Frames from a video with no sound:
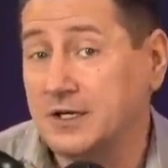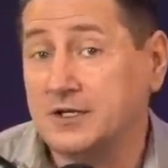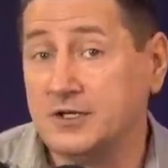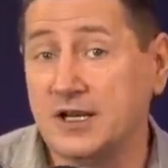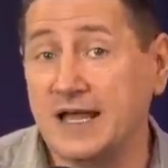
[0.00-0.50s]

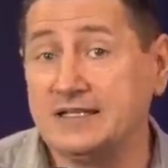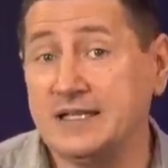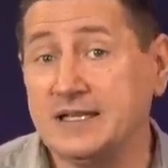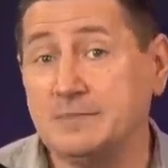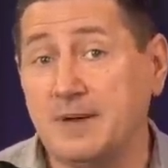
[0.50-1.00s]
Good
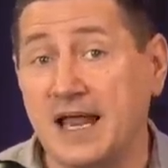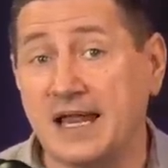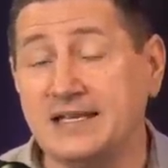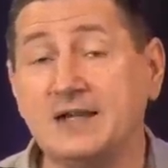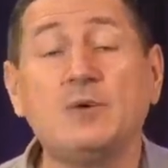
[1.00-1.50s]
idea, bad
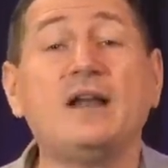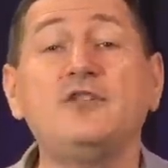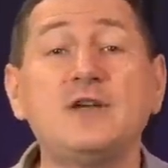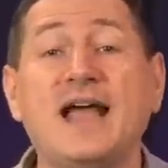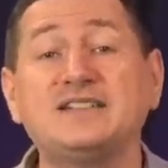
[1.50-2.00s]
idea, whatever
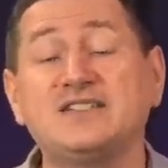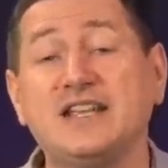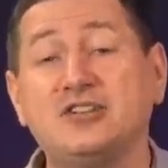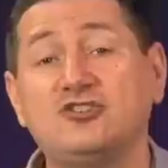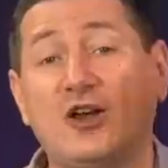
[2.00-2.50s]
you guys
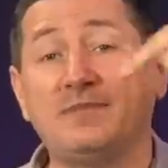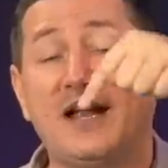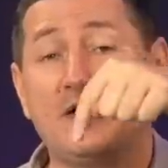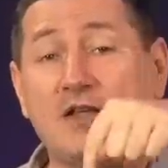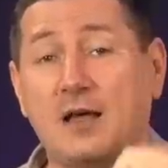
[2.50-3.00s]
think, jump
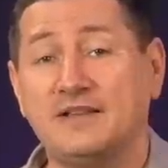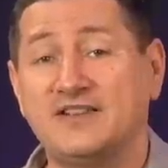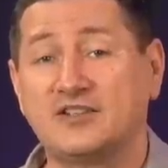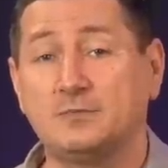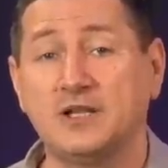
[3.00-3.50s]
down to the comment
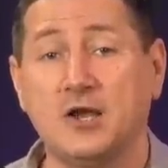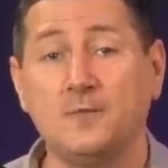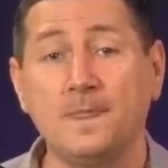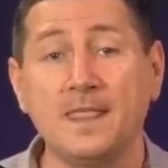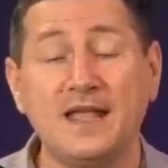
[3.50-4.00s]
section
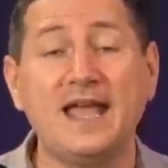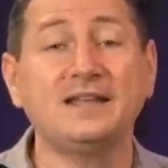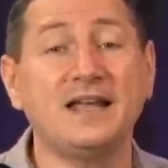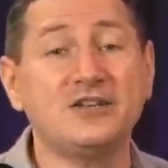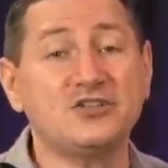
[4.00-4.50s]
below
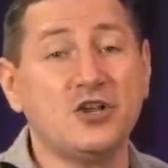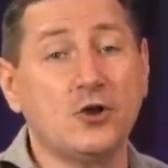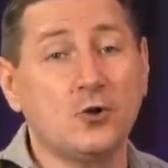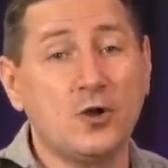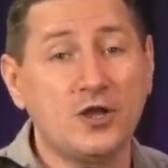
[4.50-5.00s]
and let us
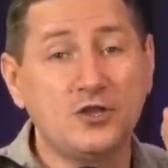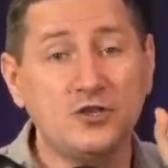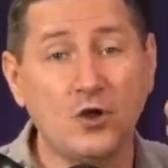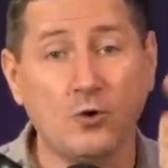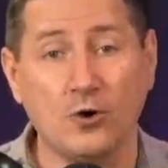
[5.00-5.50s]
know
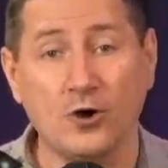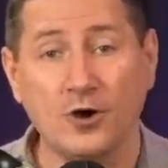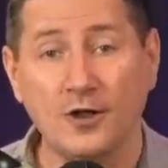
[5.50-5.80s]
your